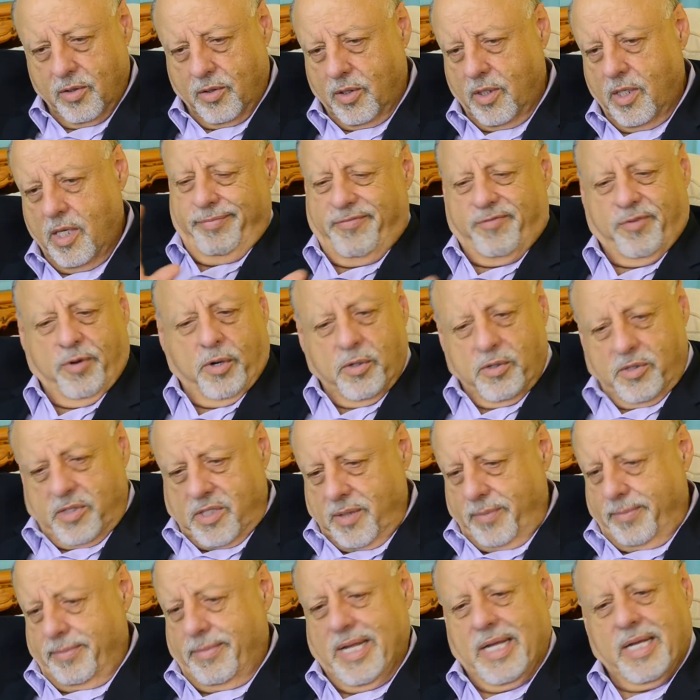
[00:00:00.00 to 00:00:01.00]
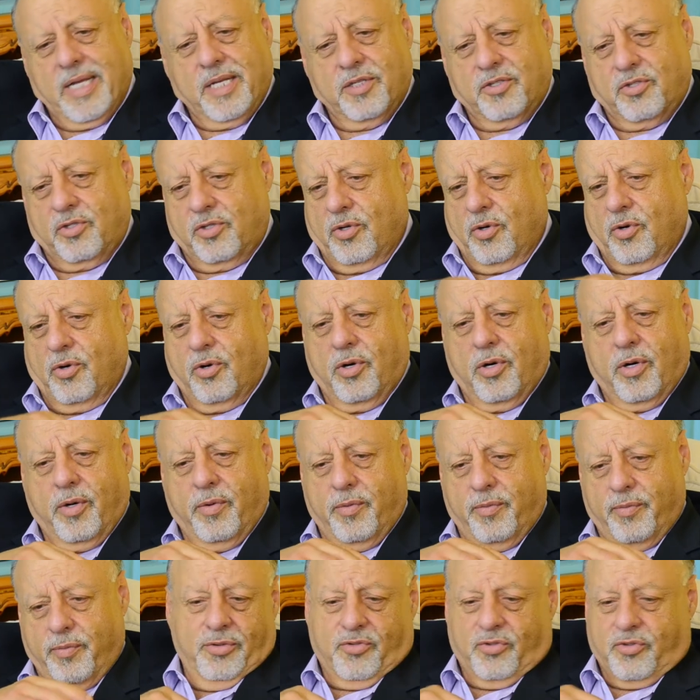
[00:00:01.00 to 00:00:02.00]
or Virgin
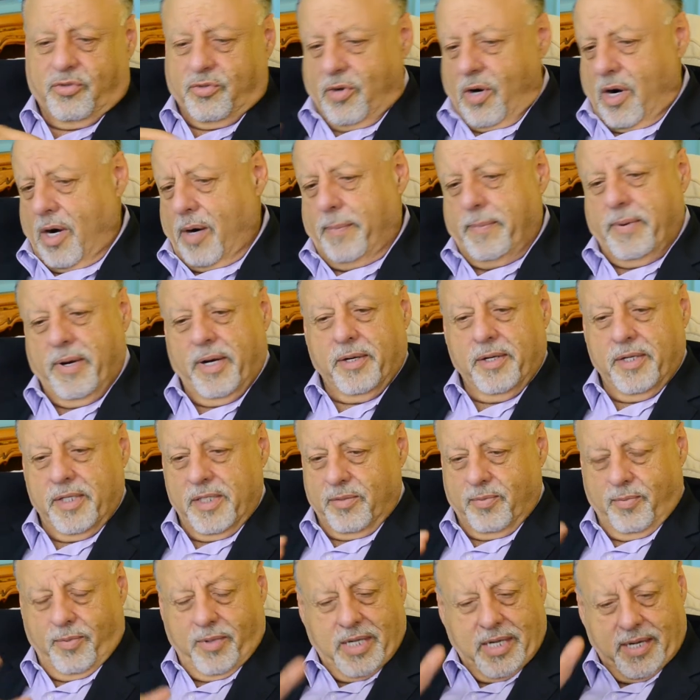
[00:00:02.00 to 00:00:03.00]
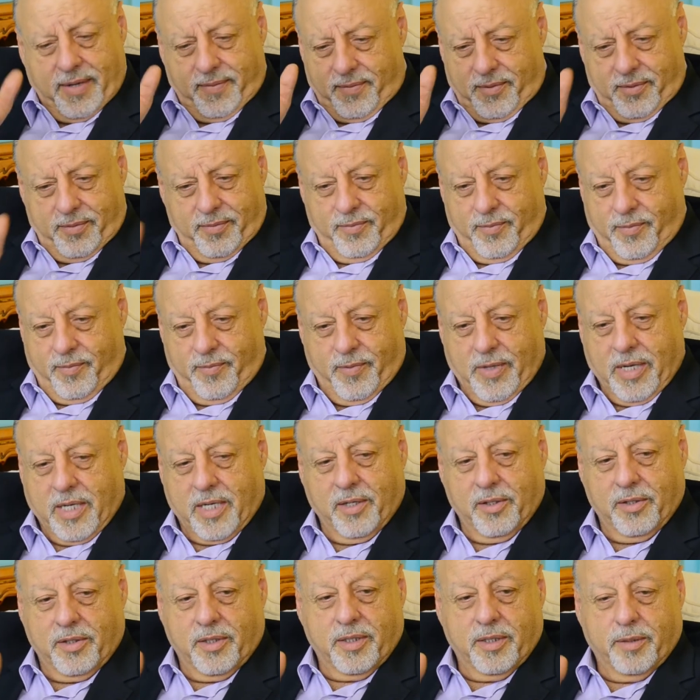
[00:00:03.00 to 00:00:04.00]
Megastore or Strawberries, whatever
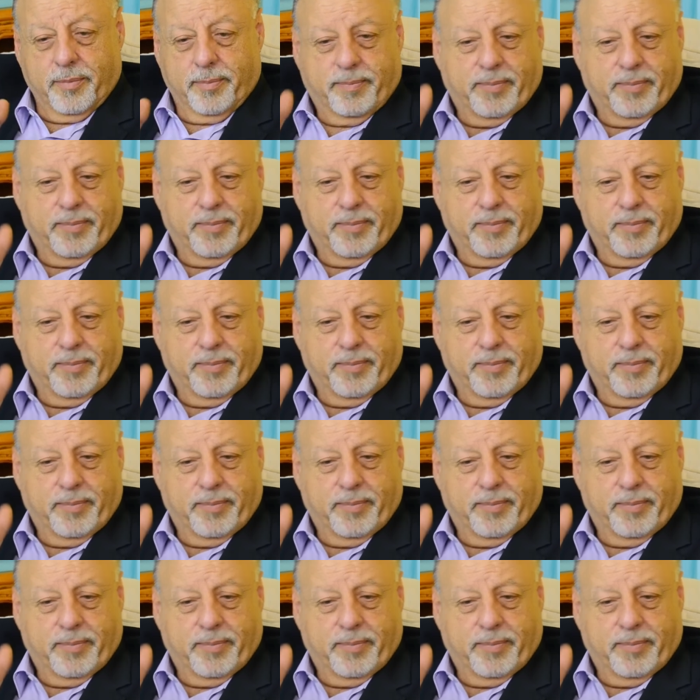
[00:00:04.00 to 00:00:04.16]
record,